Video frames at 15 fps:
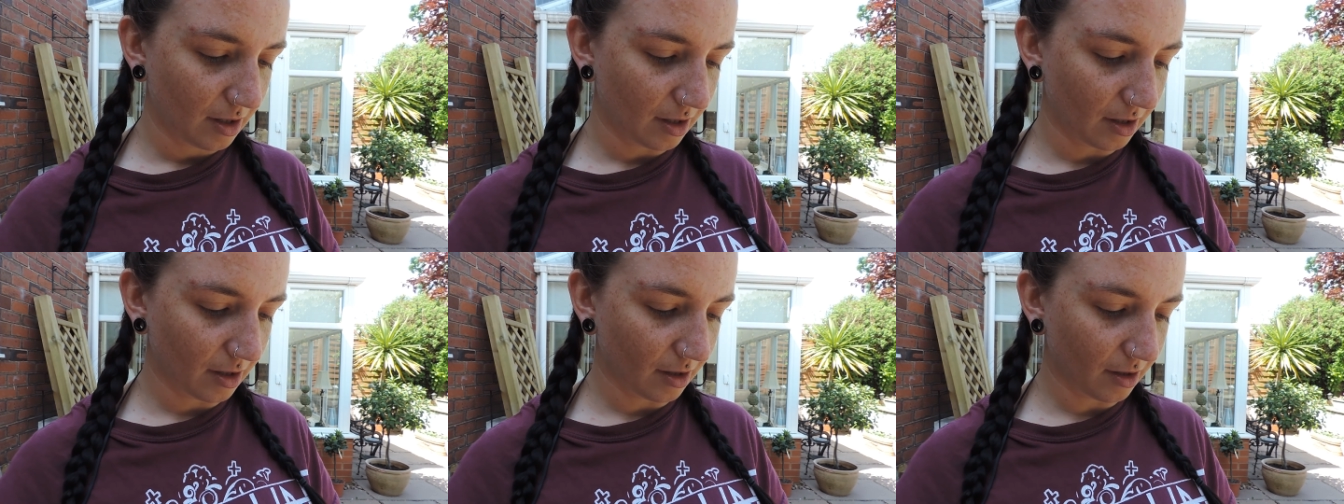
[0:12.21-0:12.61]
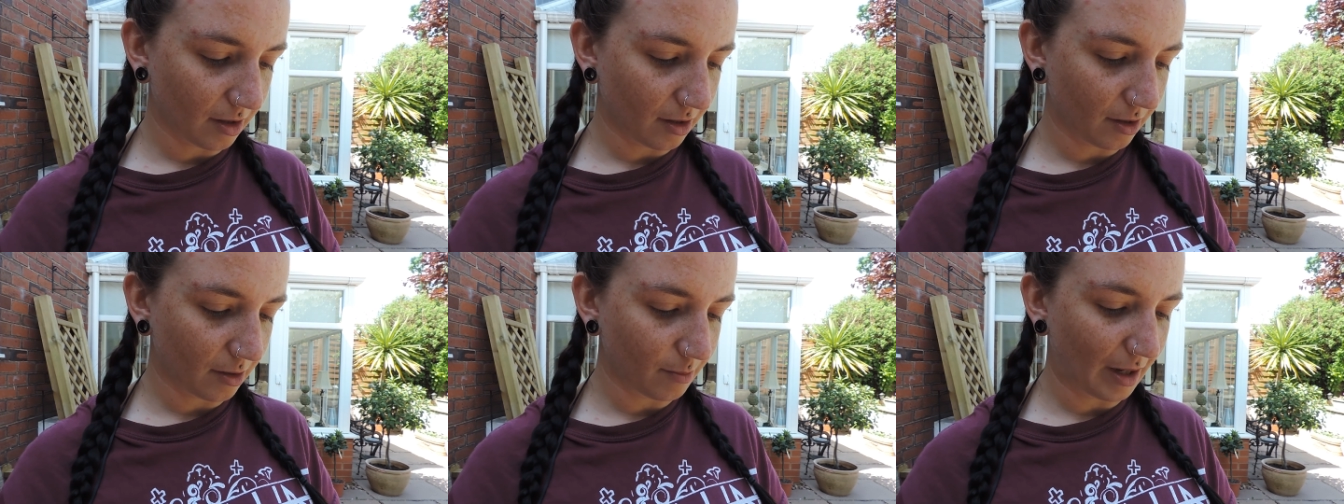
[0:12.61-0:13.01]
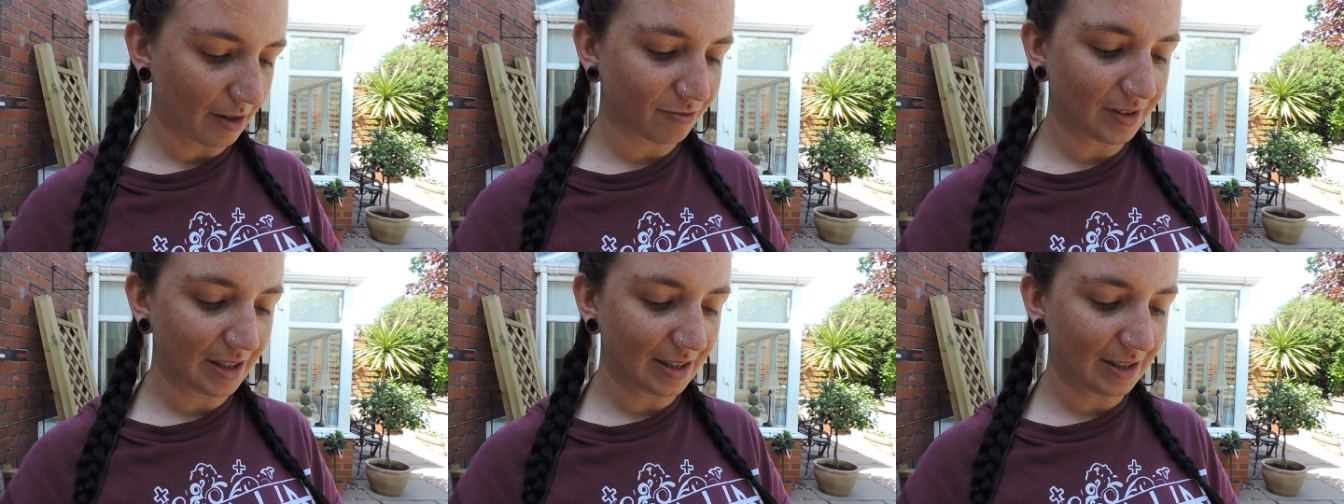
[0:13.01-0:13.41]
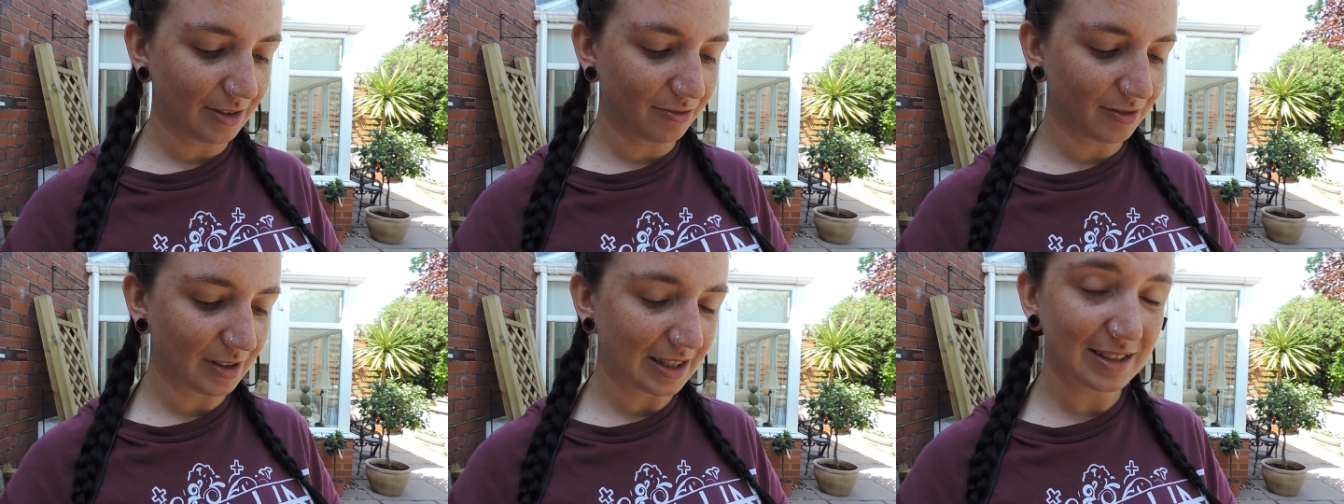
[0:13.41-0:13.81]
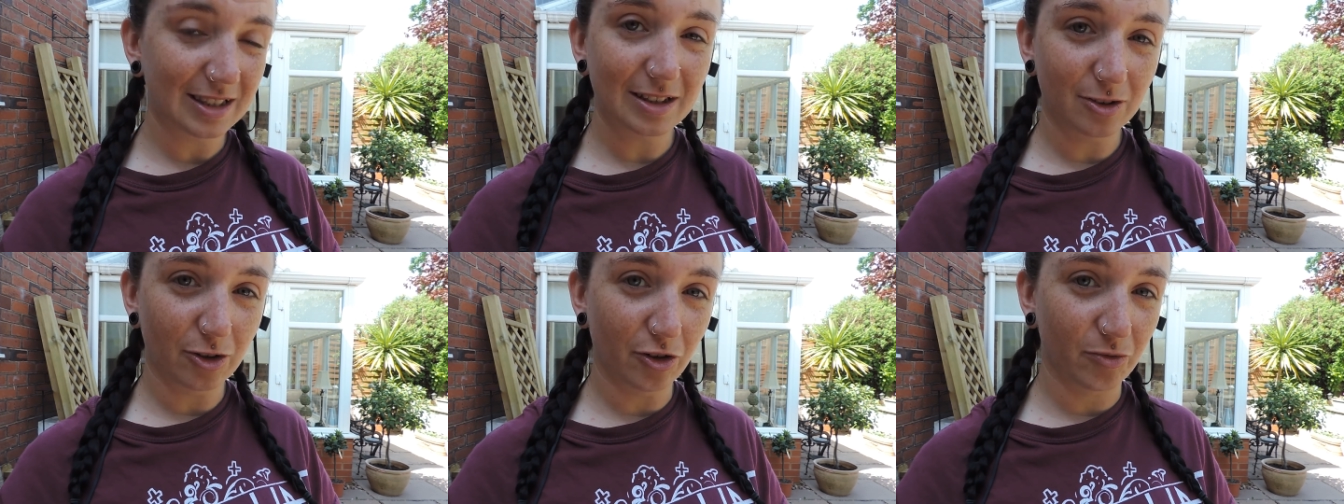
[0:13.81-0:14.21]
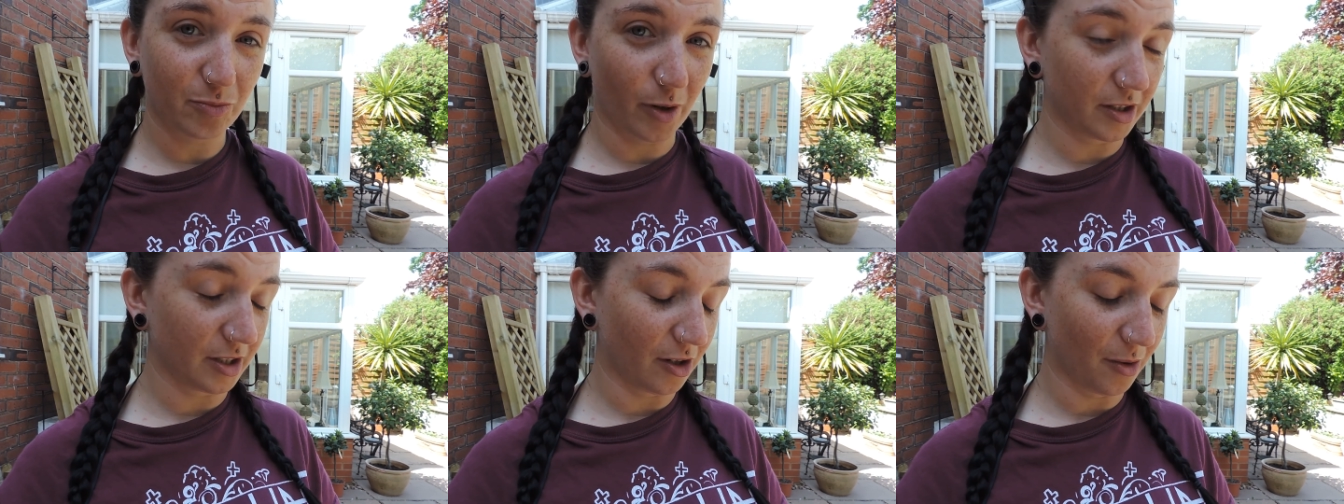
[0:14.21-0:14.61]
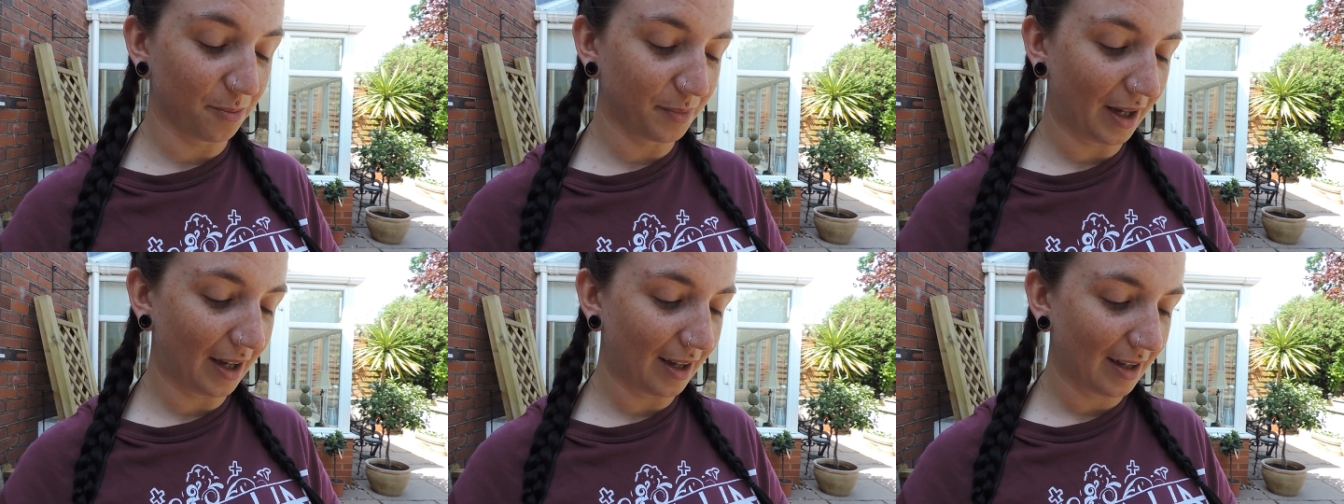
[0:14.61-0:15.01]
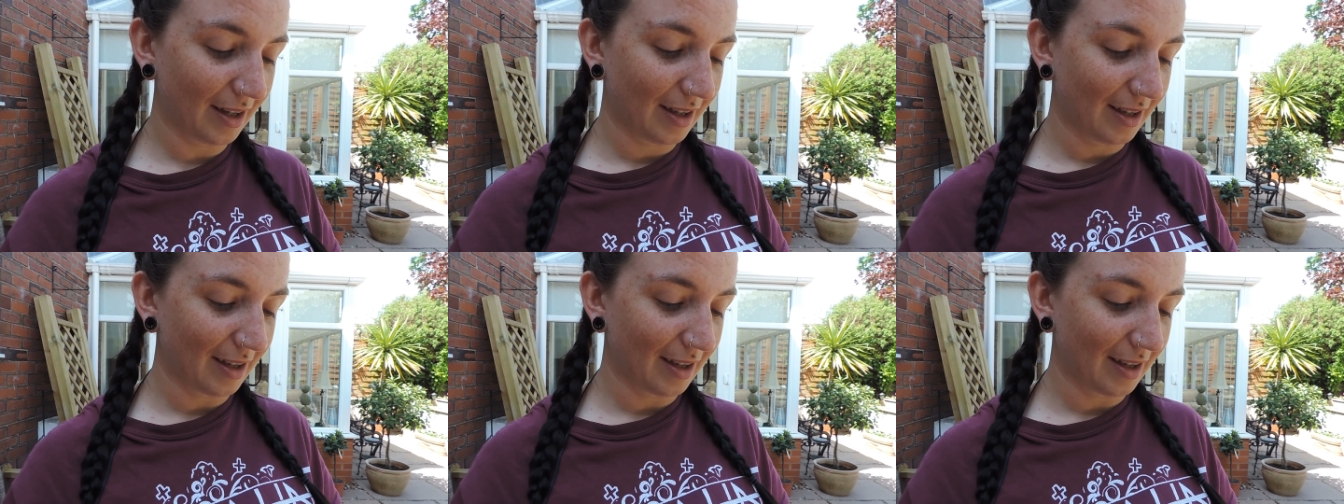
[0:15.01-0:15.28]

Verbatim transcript: Um, I really, really love body combat,